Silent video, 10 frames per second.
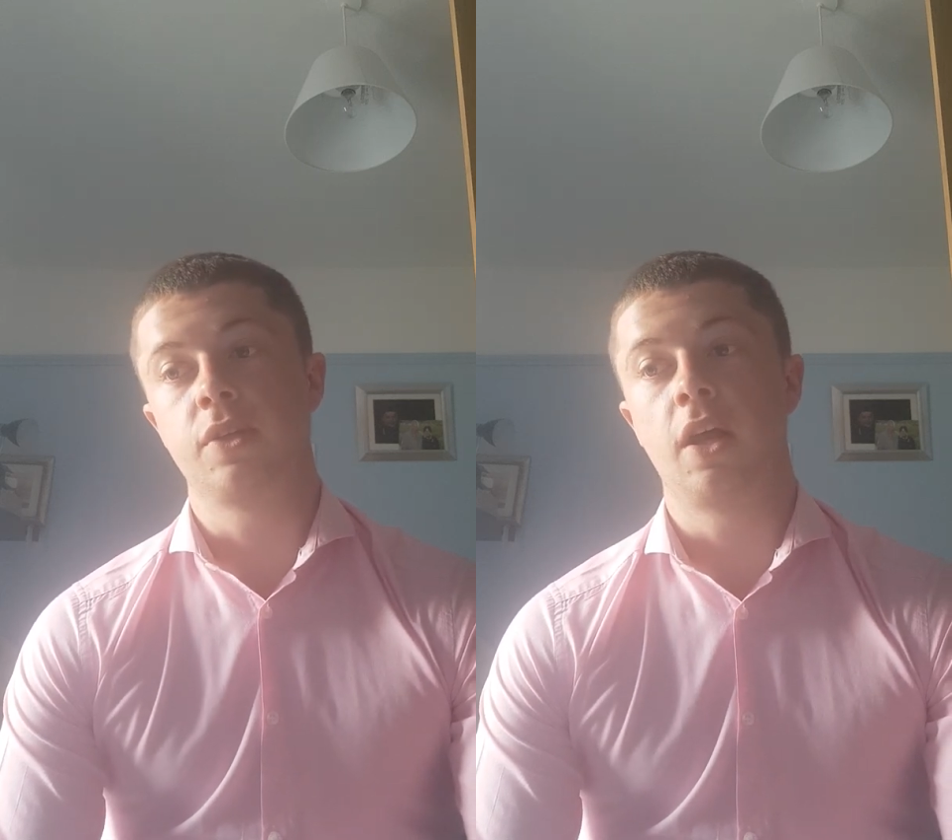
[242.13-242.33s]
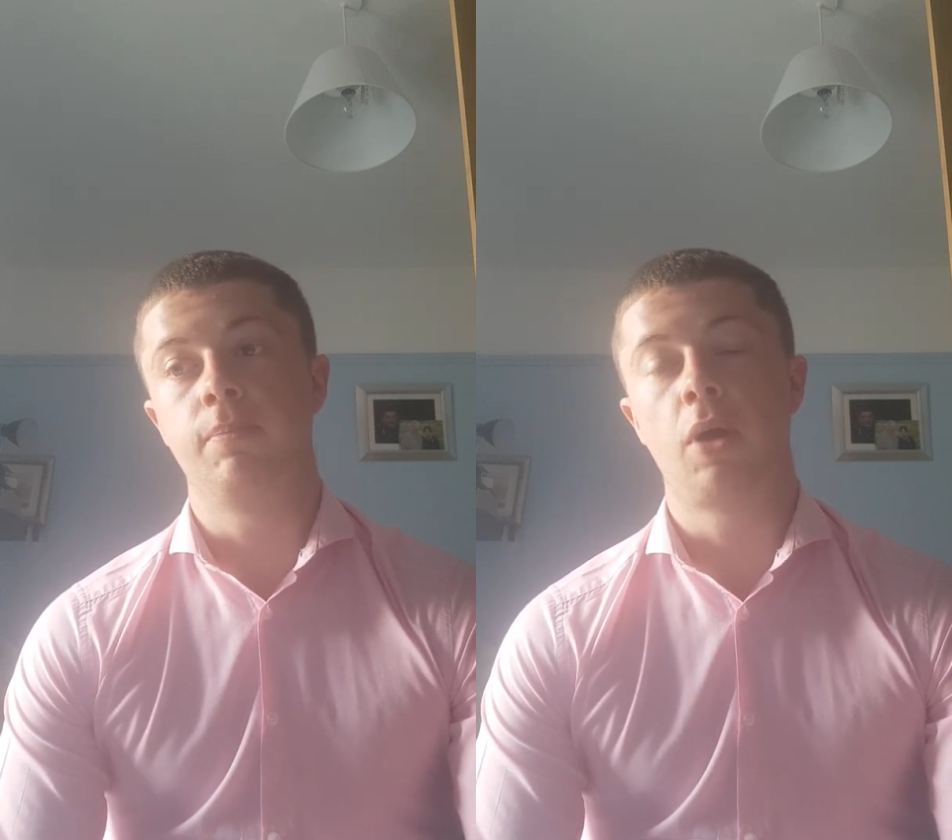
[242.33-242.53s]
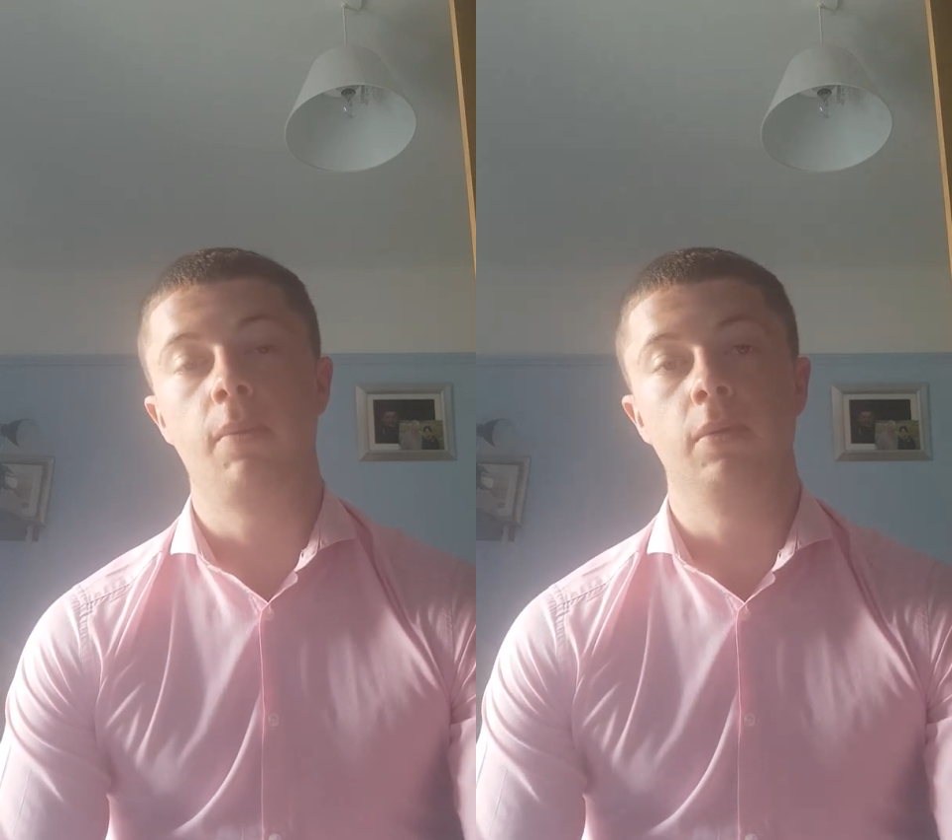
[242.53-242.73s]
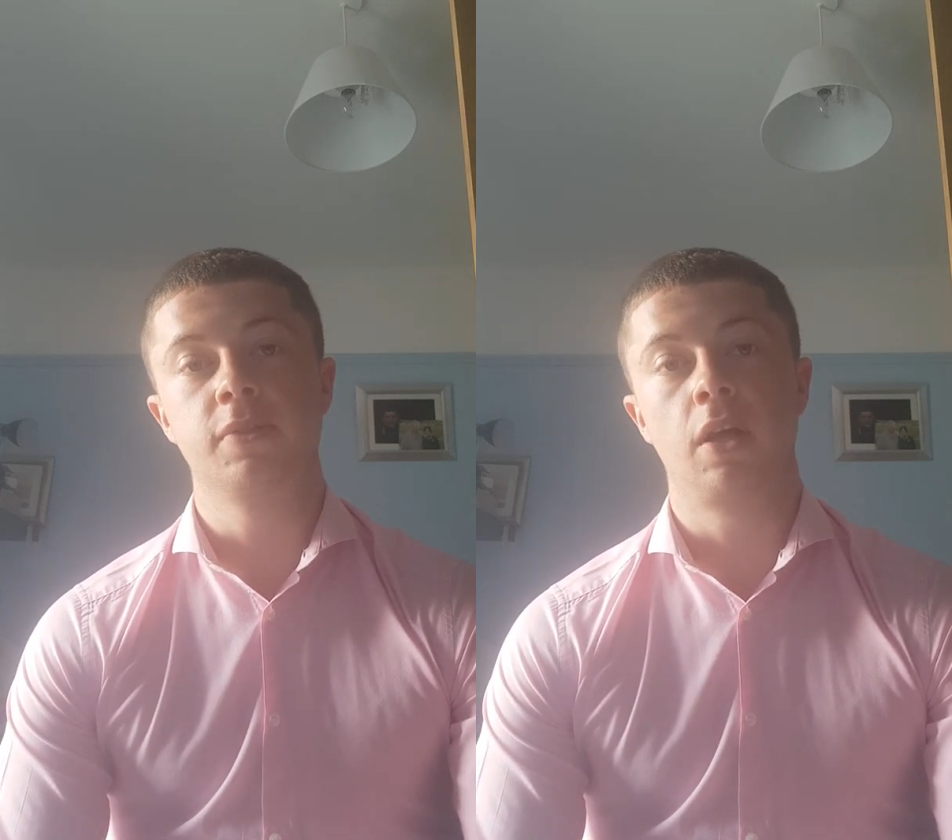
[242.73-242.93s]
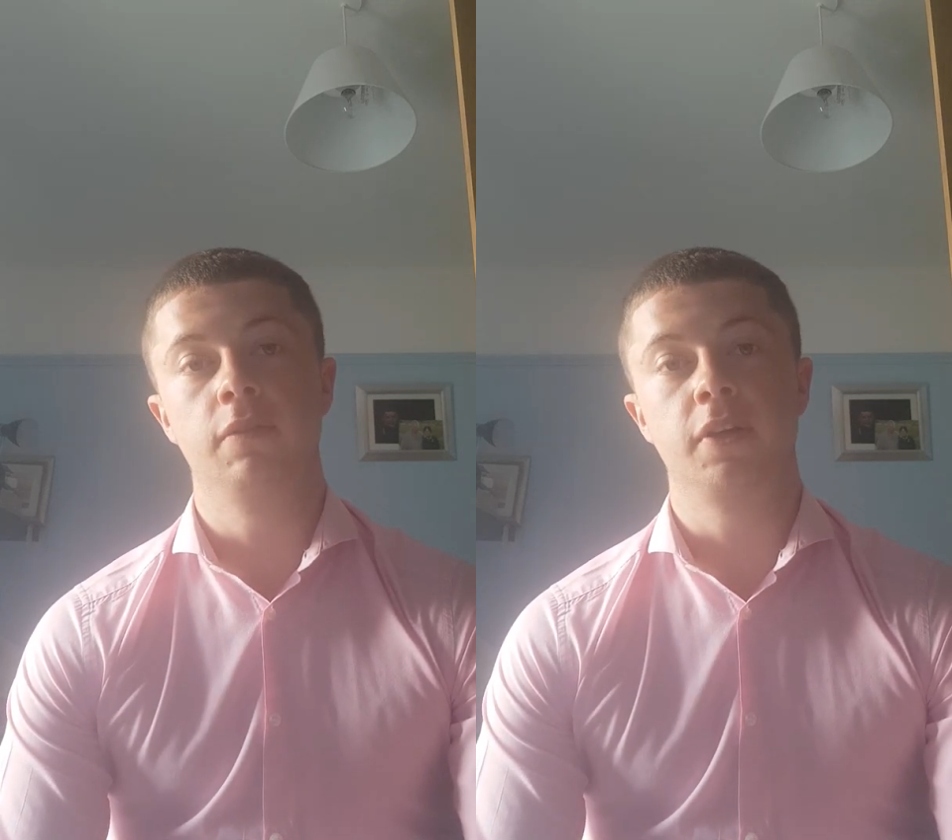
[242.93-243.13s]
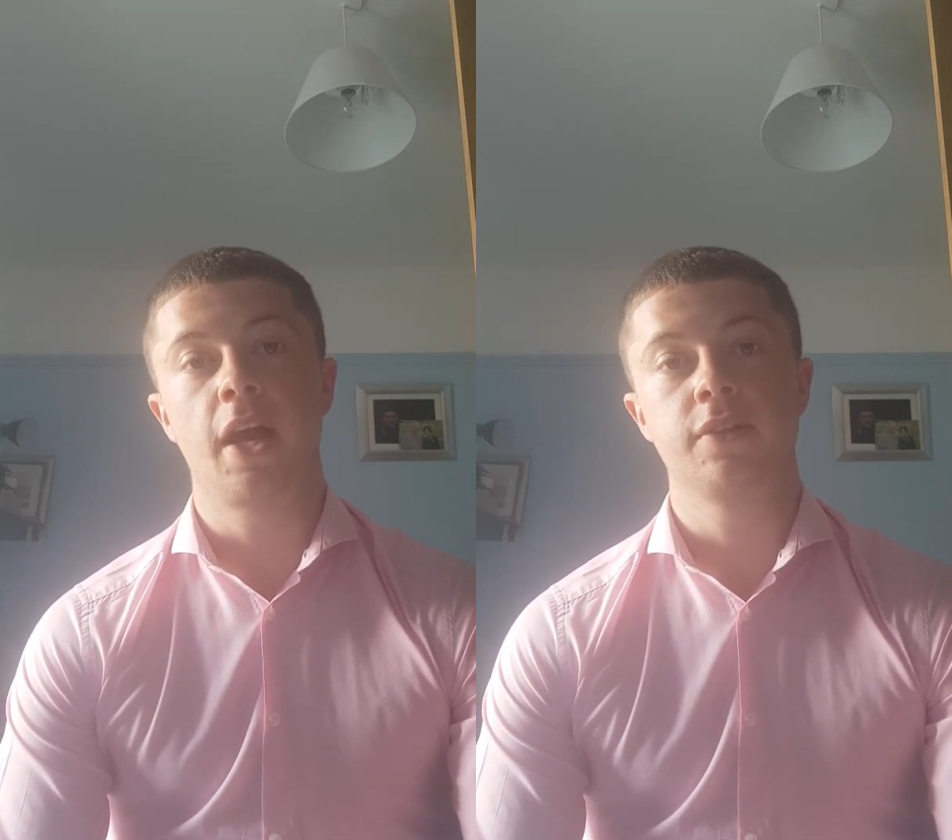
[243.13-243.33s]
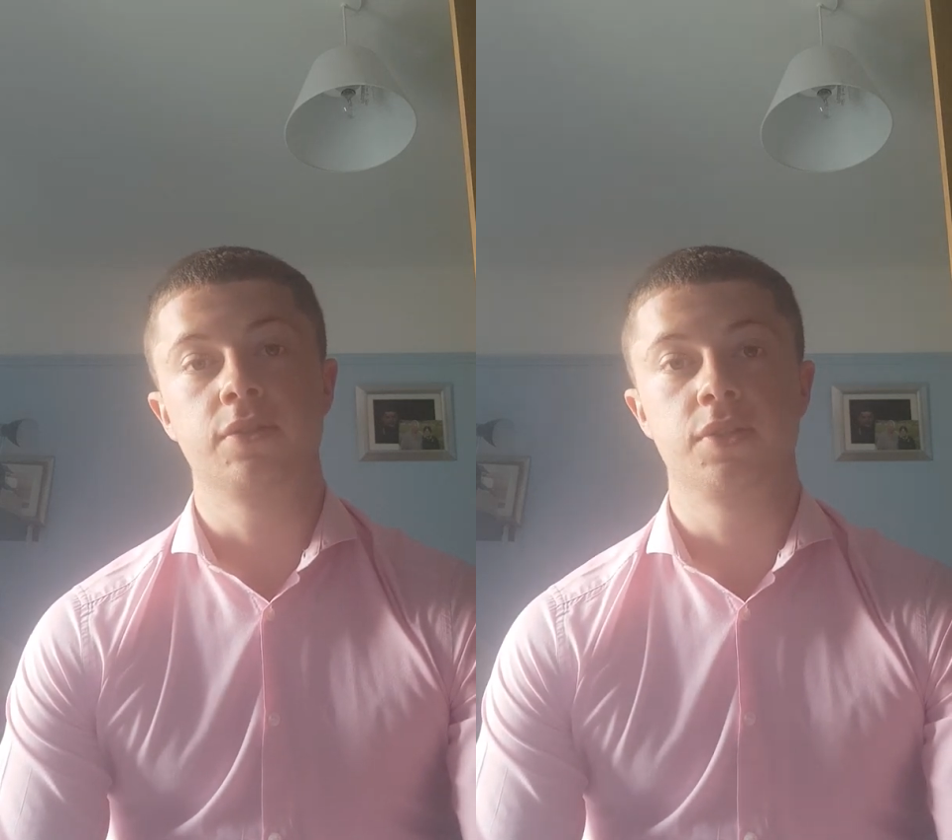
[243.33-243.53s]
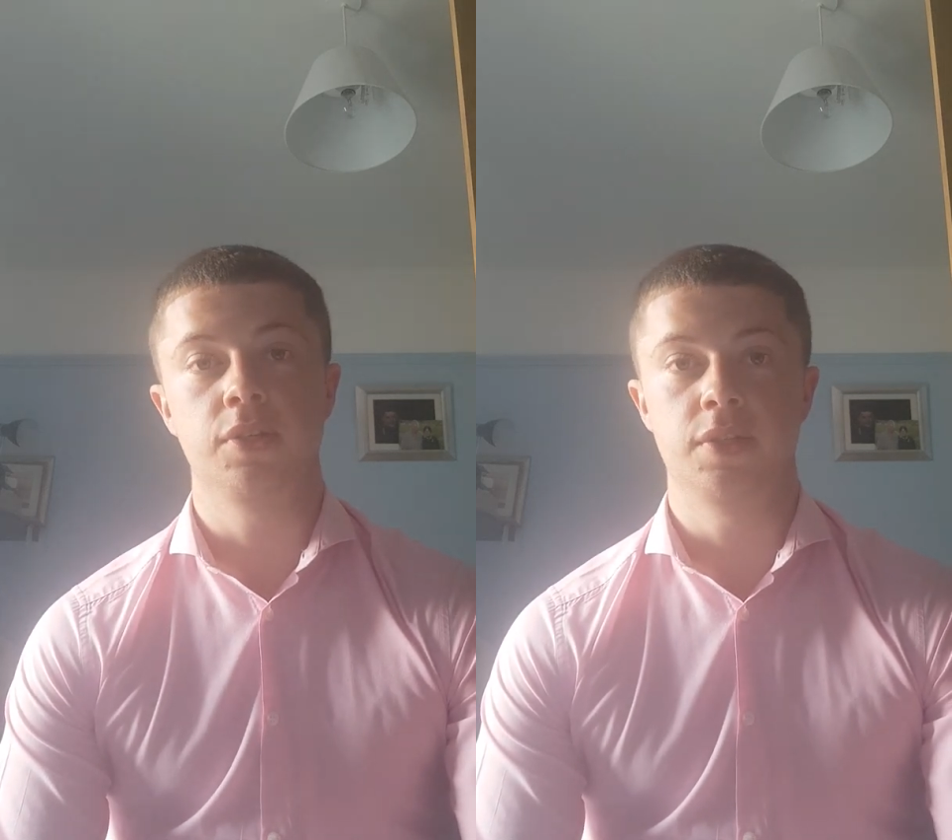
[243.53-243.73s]
a lot of problem solving
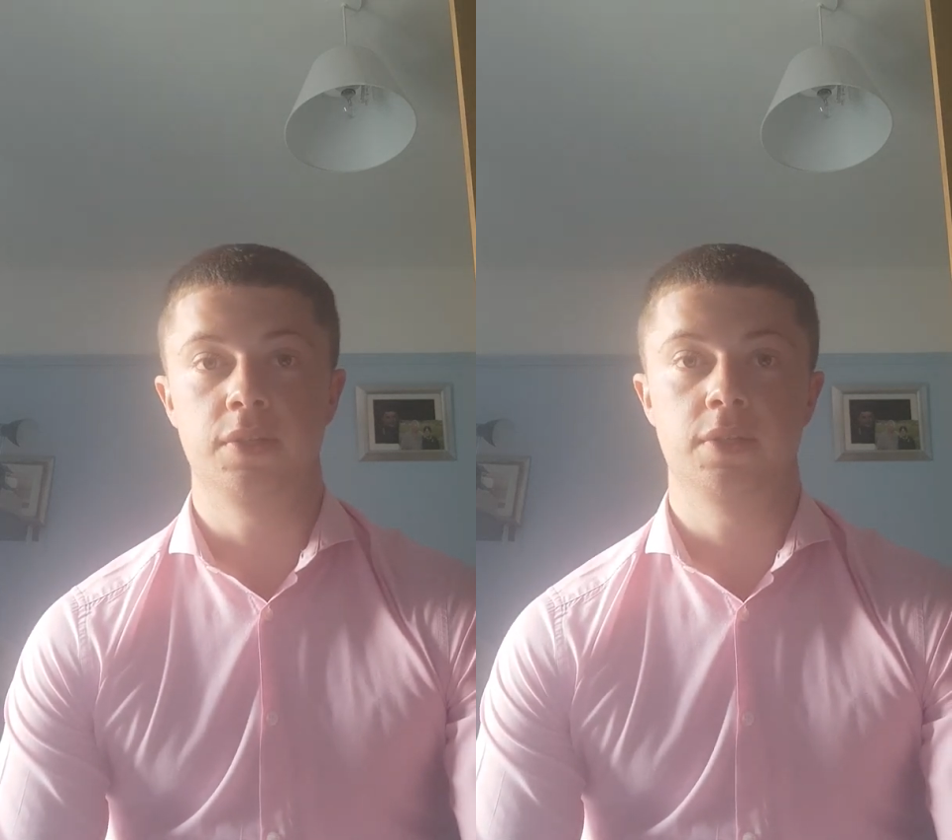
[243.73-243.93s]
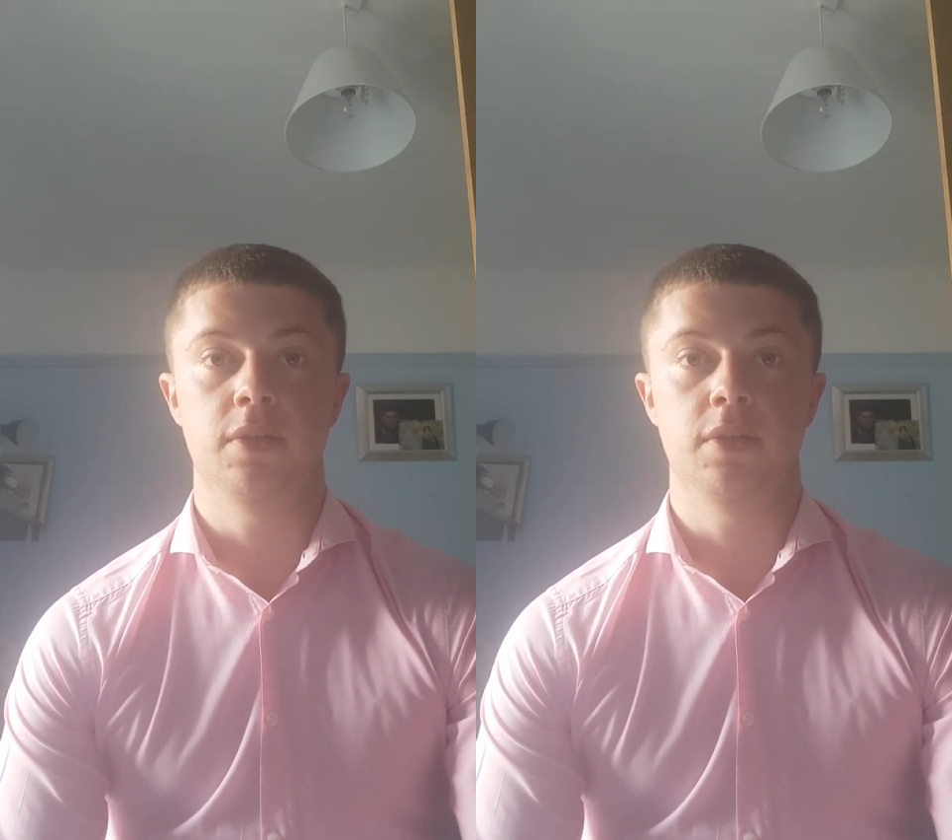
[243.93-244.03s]
exercises,